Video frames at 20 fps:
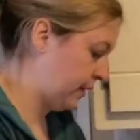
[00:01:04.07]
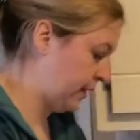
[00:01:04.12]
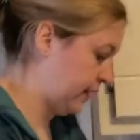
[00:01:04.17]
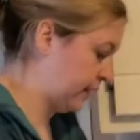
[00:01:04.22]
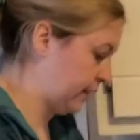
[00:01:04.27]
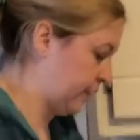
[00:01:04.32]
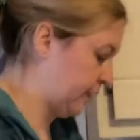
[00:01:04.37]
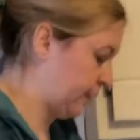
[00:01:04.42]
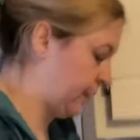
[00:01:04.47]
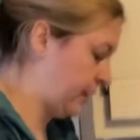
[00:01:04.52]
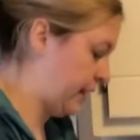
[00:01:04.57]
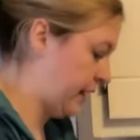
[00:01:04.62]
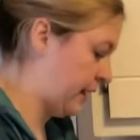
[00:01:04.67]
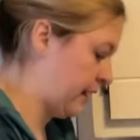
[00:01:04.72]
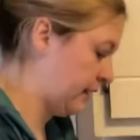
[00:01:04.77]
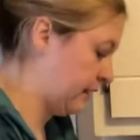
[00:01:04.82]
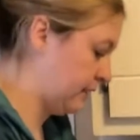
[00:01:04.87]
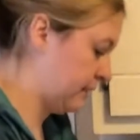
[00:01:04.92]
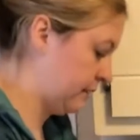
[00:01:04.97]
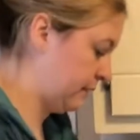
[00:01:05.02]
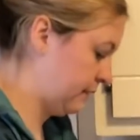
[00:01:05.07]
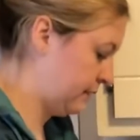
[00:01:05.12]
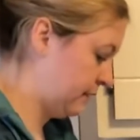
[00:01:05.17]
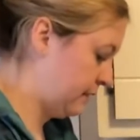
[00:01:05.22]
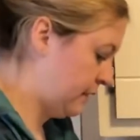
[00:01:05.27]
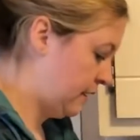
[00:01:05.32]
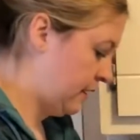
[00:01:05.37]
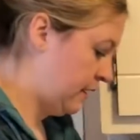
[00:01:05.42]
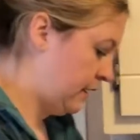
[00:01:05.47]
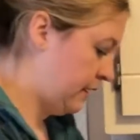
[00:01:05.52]
ahead and crack,
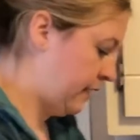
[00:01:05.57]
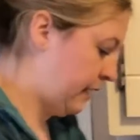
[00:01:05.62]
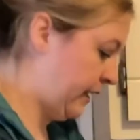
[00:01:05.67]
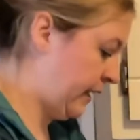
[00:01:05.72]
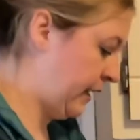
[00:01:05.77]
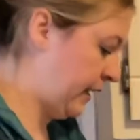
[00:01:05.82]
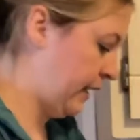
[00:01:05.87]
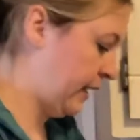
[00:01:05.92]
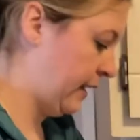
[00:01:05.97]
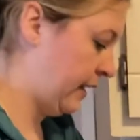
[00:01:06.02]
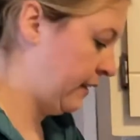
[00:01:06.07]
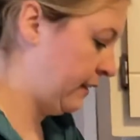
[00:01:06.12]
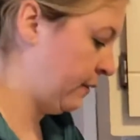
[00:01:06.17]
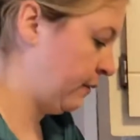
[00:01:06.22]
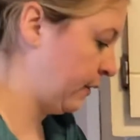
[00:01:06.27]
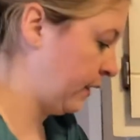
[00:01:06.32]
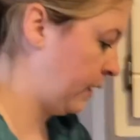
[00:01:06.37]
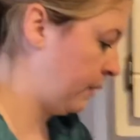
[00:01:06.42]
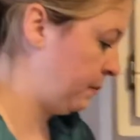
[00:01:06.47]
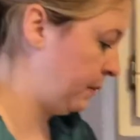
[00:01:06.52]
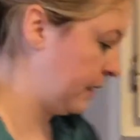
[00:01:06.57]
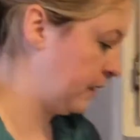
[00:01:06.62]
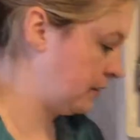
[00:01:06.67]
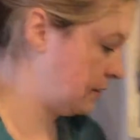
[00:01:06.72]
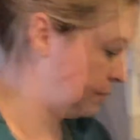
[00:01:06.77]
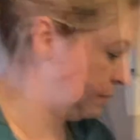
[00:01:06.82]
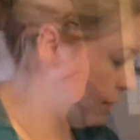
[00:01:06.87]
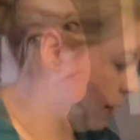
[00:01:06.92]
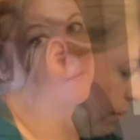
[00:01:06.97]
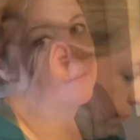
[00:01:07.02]
and then we're gonna mix
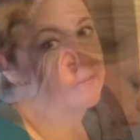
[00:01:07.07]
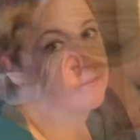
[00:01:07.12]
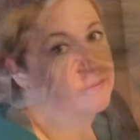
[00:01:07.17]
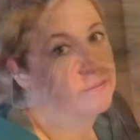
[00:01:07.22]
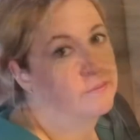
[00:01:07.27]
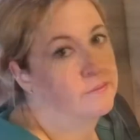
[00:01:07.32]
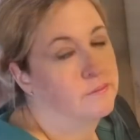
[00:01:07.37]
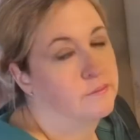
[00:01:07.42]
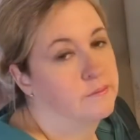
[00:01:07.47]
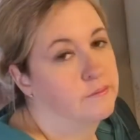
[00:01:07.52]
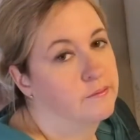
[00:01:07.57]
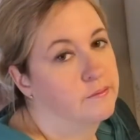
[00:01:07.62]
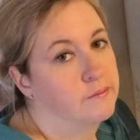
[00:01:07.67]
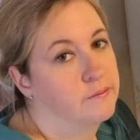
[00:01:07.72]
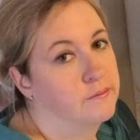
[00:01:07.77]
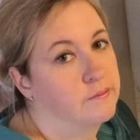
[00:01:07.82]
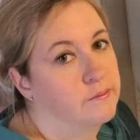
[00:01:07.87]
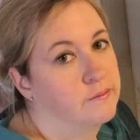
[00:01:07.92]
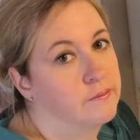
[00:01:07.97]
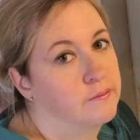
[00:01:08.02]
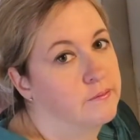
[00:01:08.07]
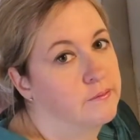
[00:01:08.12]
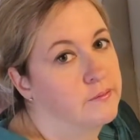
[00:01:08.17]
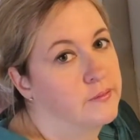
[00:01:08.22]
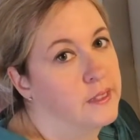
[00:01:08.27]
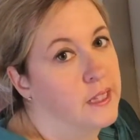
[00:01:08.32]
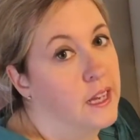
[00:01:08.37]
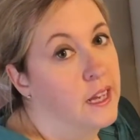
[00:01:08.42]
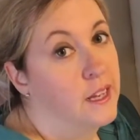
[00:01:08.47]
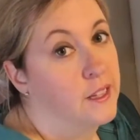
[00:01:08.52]
them up.
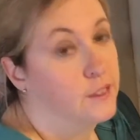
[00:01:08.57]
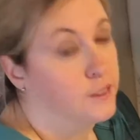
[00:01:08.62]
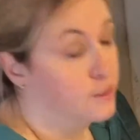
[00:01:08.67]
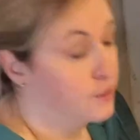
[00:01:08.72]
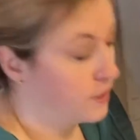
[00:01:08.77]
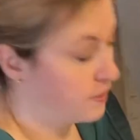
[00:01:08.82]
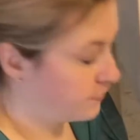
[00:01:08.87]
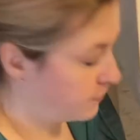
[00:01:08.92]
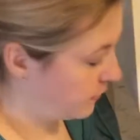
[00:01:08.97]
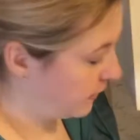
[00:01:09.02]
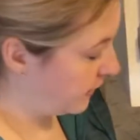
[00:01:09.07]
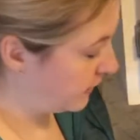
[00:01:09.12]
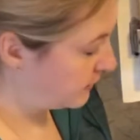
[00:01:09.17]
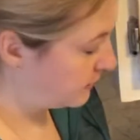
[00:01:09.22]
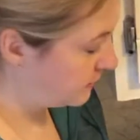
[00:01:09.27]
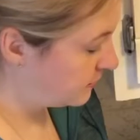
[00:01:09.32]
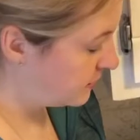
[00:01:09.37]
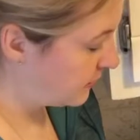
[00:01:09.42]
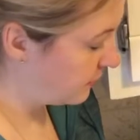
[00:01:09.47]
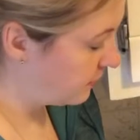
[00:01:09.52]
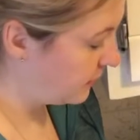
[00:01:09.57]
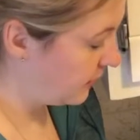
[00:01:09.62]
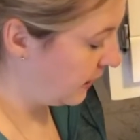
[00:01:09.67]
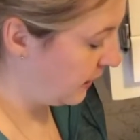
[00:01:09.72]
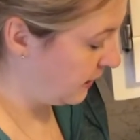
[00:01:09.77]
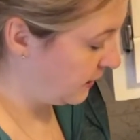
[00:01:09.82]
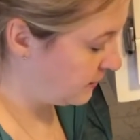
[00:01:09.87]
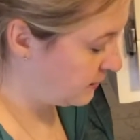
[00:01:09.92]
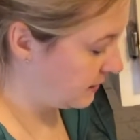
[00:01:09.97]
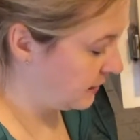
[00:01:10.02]
So I've cracked the 7
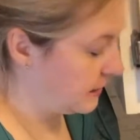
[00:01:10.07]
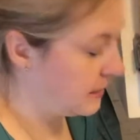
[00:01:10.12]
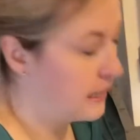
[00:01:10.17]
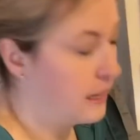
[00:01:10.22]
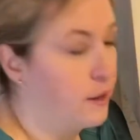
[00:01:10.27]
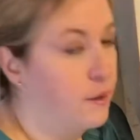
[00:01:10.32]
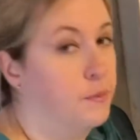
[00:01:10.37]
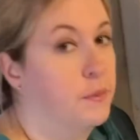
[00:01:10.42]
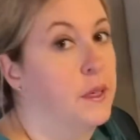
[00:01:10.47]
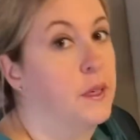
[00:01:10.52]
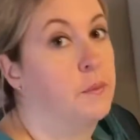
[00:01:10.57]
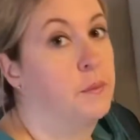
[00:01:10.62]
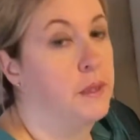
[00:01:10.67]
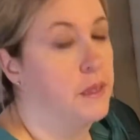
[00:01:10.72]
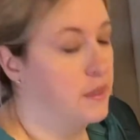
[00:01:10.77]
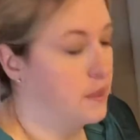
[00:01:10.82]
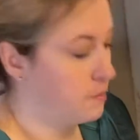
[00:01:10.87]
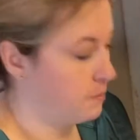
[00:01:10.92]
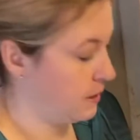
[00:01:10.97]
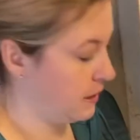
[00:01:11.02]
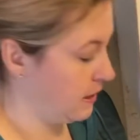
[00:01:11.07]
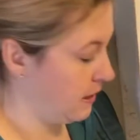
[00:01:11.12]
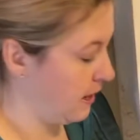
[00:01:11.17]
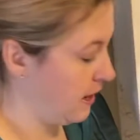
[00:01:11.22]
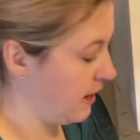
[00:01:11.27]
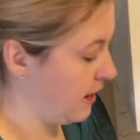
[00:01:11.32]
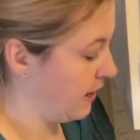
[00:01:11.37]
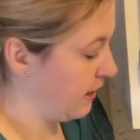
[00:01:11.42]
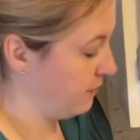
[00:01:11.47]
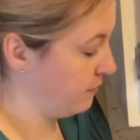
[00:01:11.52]
eggs, and now I'm gonna beat them on
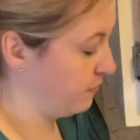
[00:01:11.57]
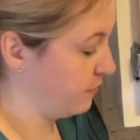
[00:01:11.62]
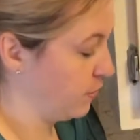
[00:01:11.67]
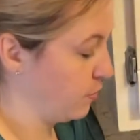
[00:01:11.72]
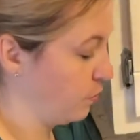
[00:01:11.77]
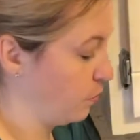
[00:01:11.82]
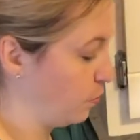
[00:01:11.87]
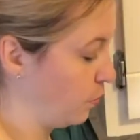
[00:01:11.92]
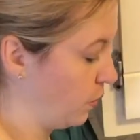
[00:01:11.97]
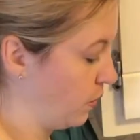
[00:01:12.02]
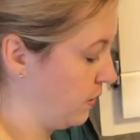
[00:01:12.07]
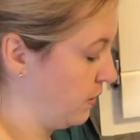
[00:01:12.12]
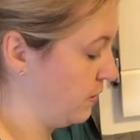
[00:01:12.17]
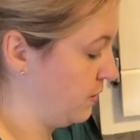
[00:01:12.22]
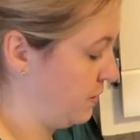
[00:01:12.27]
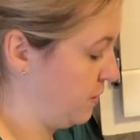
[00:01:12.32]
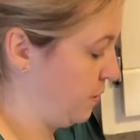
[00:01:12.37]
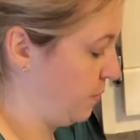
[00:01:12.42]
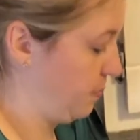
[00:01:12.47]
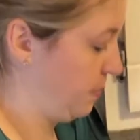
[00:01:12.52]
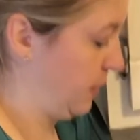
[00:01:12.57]
high for 1 to 2